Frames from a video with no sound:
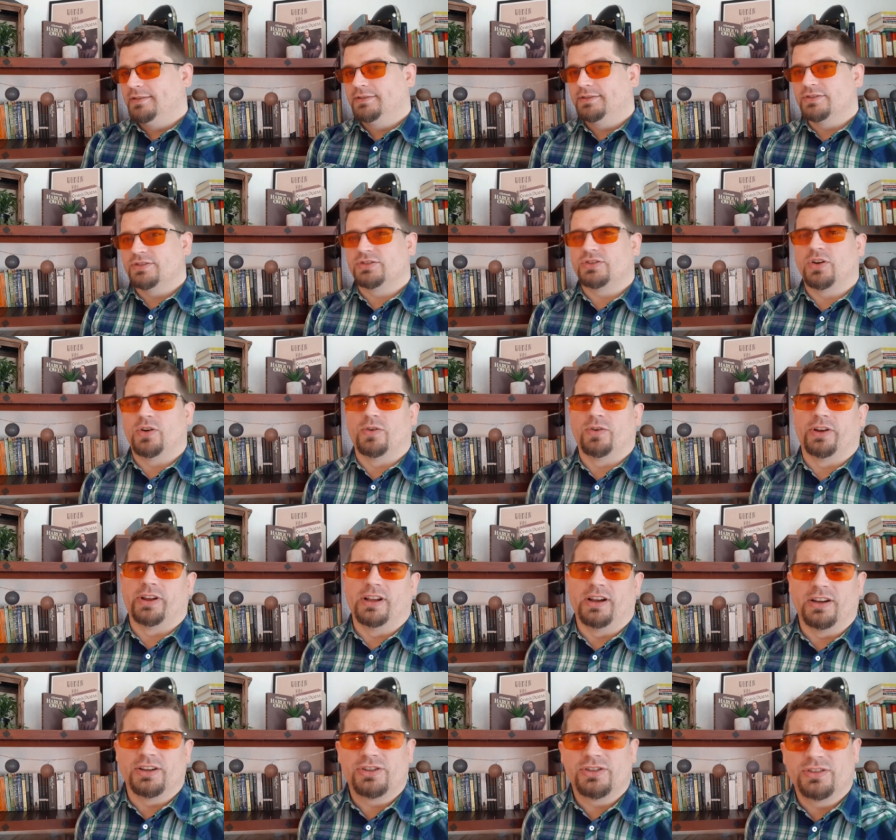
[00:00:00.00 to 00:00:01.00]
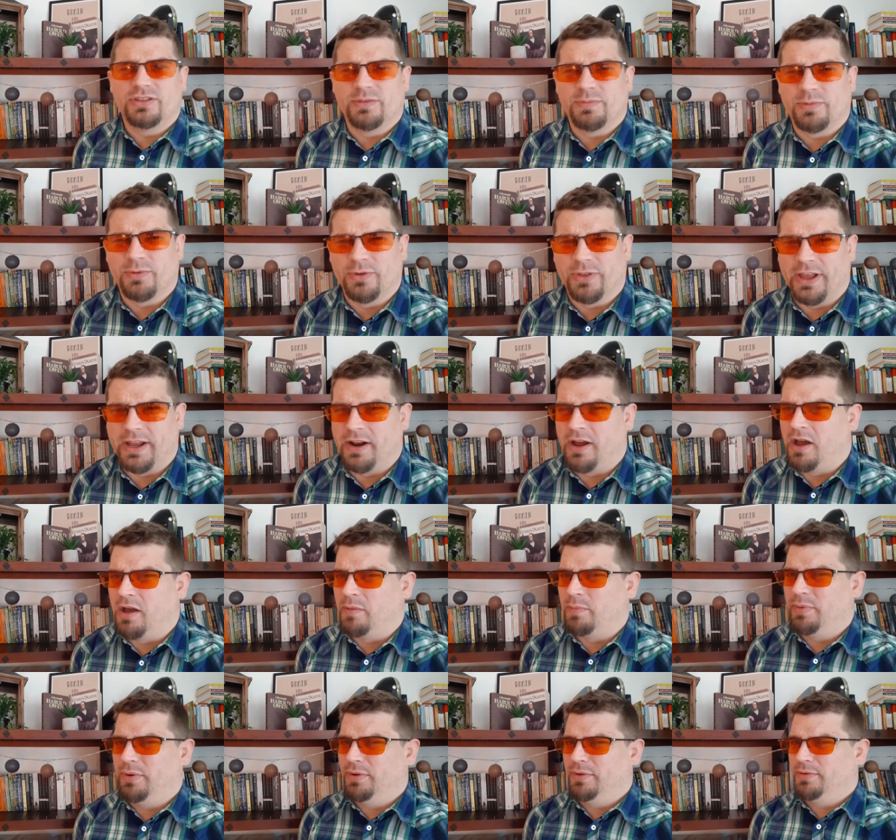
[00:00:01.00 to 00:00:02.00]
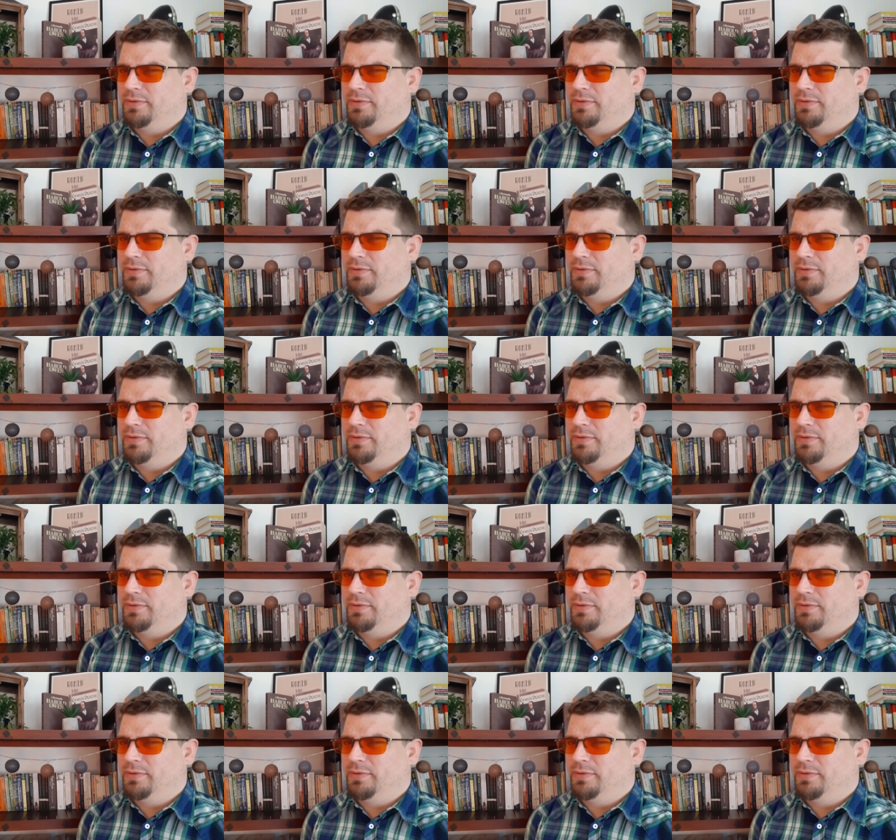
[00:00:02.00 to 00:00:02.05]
Sorry, I shouldn't have brought that up.